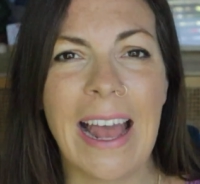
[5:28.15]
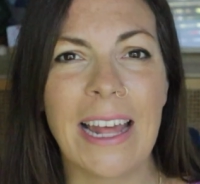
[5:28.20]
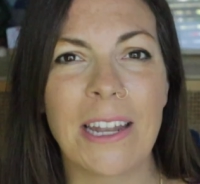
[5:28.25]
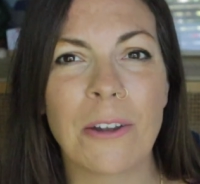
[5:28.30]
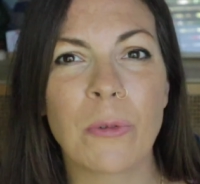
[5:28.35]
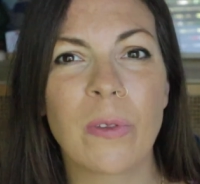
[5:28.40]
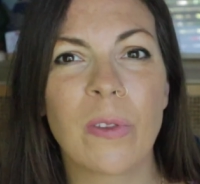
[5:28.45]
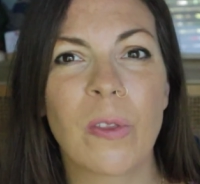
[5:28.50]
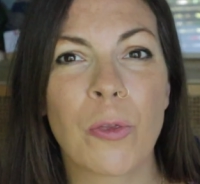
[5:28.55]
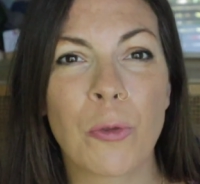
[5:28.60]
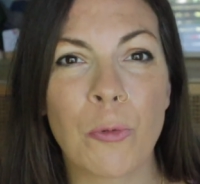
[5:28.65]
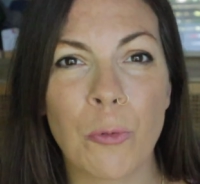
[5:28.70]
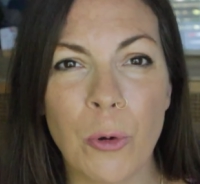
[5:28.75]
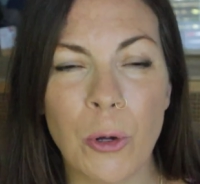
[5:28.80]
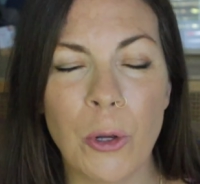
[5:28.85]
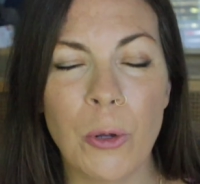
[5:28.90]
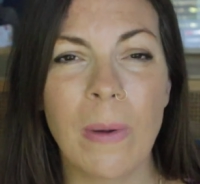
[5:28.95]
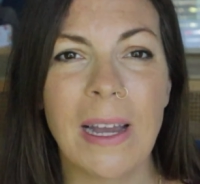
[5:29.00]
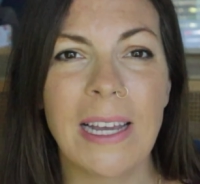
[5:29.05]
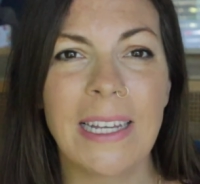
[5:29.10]
And it was
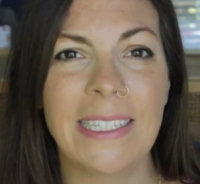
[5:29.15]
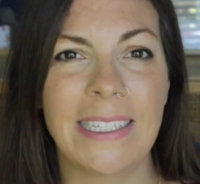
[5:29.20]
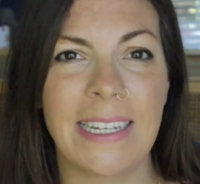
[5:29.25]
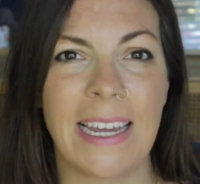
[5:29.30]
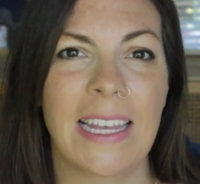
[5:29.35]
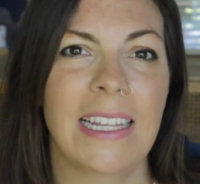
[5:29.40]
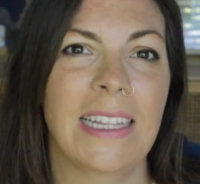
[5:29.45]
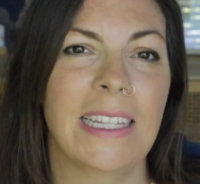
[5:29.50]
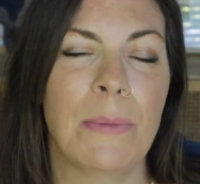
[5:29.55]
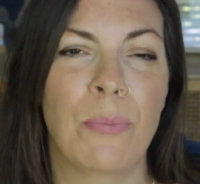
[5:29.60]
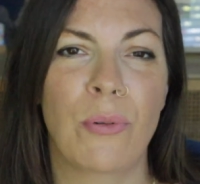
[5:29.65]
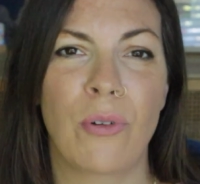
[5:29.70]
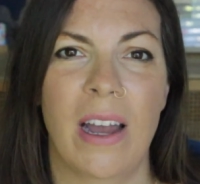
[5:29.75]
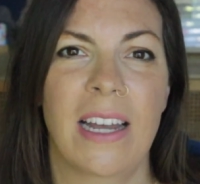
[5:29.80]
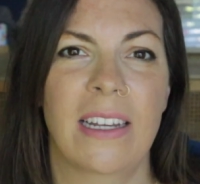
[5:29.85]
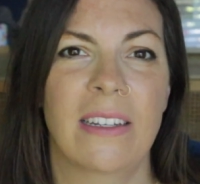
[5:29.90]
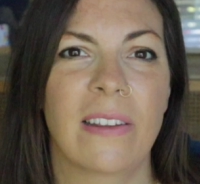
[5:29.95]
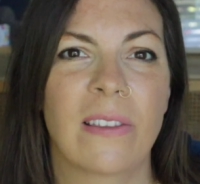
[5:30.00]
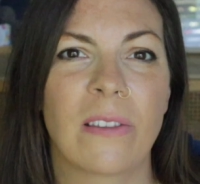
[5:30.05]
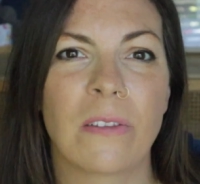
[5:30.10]
through my daily
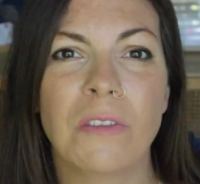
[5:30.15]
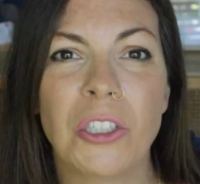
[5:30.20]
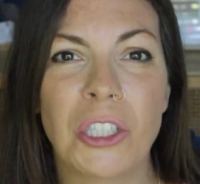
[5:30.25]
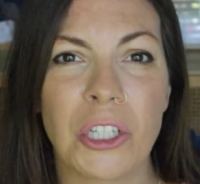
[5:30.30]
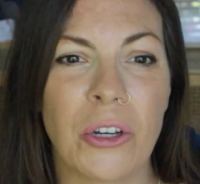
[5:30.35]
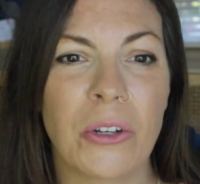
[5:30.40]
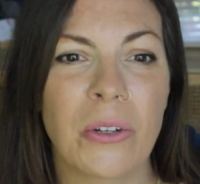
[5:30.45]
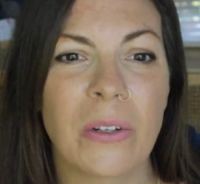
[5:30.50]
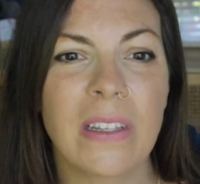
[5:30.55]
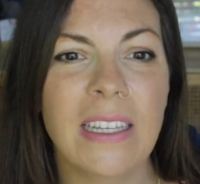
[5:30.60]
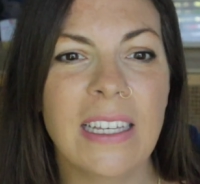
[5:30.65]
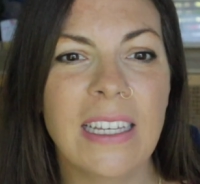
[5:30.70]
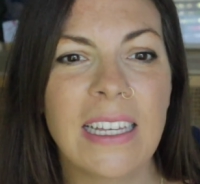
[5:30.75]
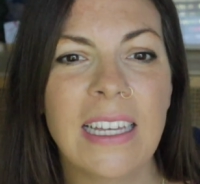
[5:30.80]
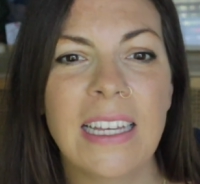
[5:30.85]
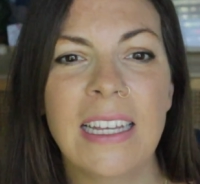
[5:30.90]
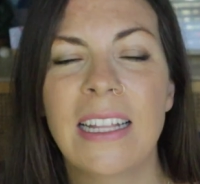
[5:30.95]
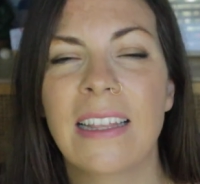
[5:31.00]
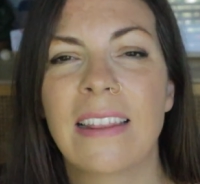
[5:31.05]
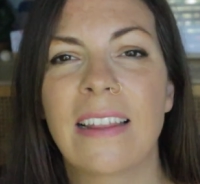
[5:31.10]
practice of journaling
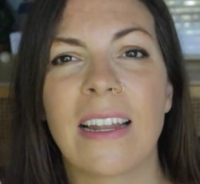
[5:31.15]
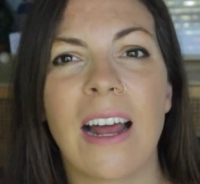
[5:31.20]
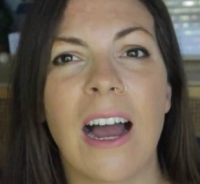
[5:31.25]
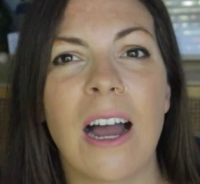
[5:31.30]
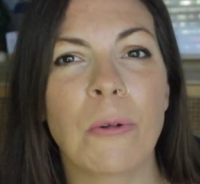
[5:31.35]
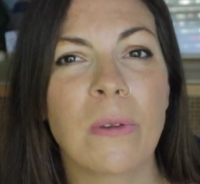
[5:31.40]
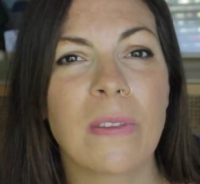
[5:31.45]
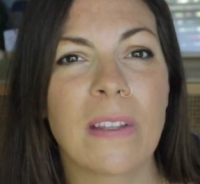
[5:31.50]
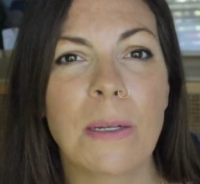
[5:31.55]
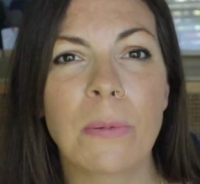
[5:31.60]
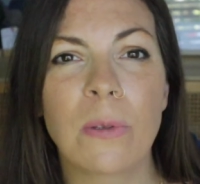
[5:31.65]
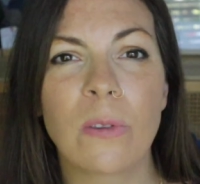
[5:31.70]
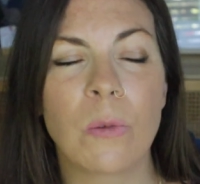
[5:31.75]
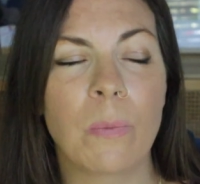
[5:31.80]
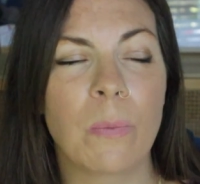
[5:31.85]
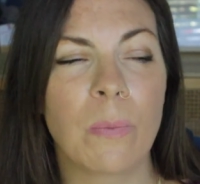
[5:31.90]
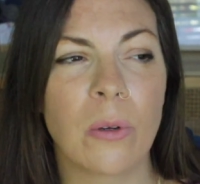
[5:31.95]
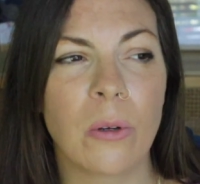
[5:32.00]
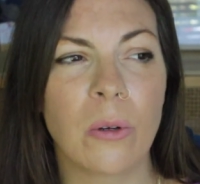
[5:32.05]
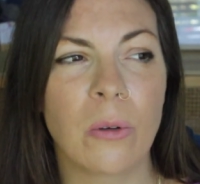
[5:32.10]
that I was able to
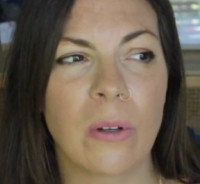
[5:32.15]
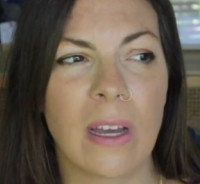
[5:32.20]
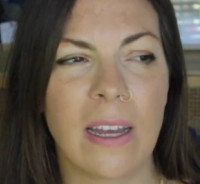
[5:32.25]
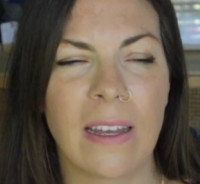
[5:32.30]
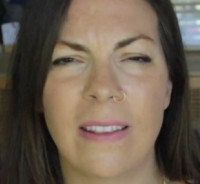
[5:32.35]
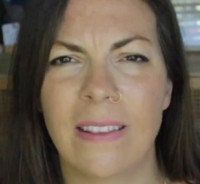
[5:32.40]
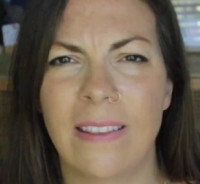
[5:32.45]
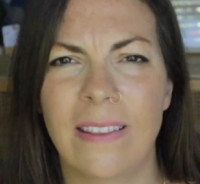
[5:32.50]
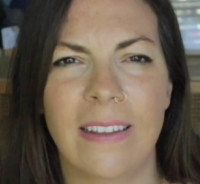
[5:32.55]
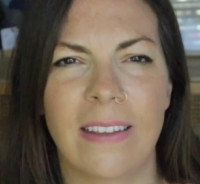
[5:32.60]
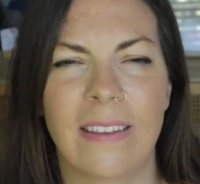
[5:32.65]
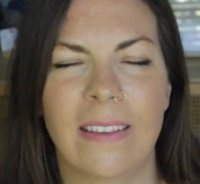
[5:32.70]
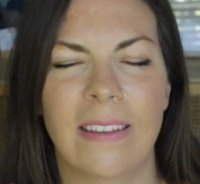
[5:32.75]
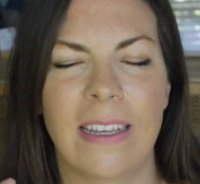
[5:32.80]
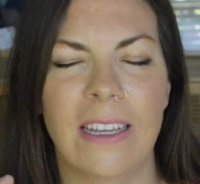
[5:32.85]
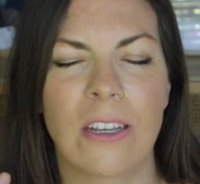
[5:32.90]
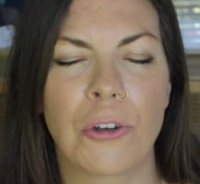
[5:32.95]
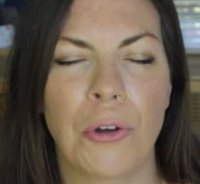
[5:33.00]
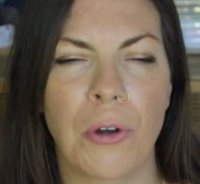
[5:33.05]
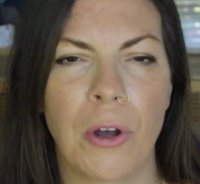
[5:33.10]
build this
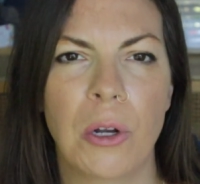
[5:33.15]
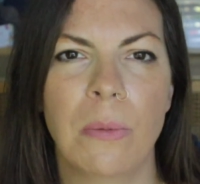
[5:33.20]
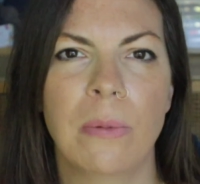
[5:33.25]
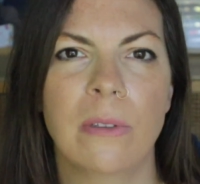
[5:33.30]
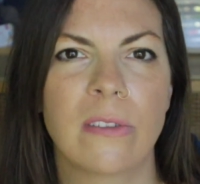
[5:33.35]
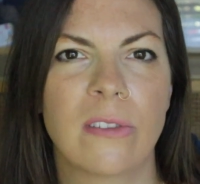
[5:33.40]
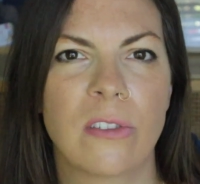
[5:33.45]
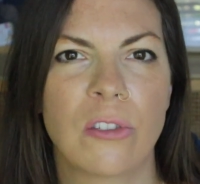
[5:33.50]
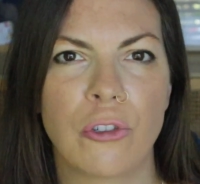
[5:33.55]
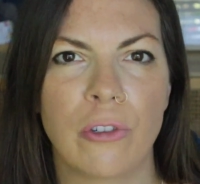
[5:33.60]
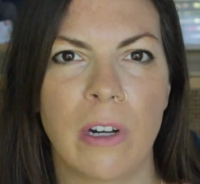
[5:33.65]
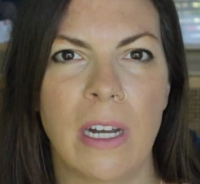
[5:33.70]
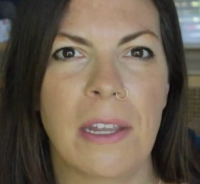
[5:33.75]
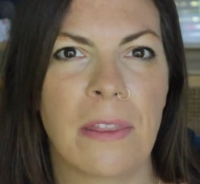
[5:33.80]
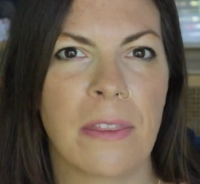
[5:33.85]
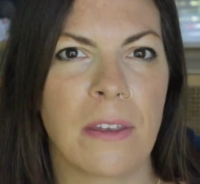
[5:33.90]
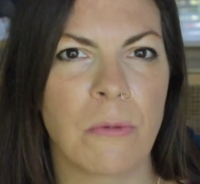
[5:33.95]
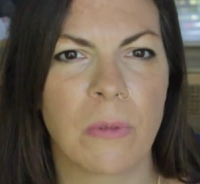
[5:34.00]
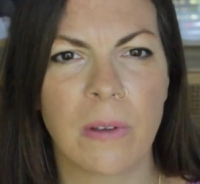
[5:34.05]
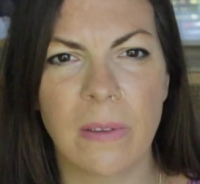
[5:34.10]
incredible
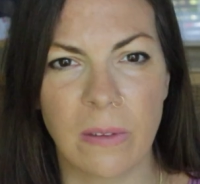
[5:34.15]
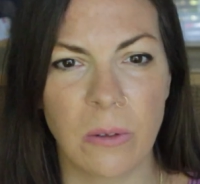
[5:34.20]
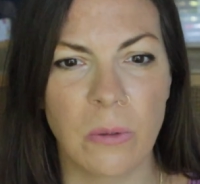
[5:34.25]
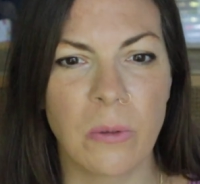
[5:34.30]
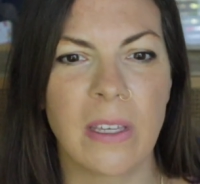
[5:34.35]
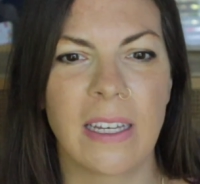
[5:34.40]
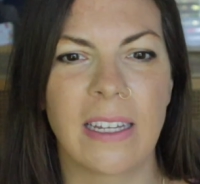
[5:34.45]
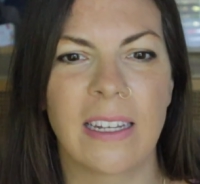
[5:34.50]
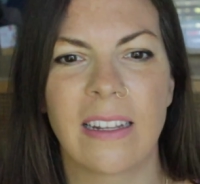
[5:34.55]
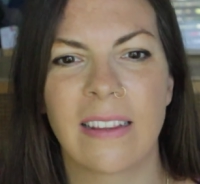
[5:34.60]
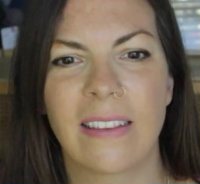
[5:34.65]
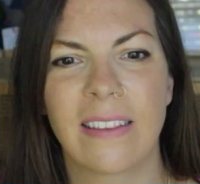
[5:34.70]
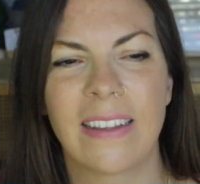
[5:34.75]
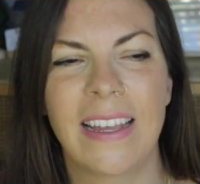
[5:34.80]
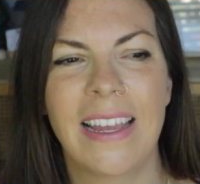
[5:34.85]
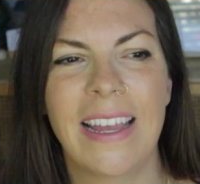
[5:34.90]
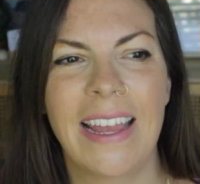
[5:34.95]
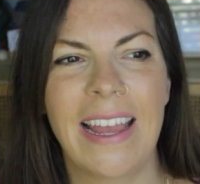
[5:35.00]
strength and resilience,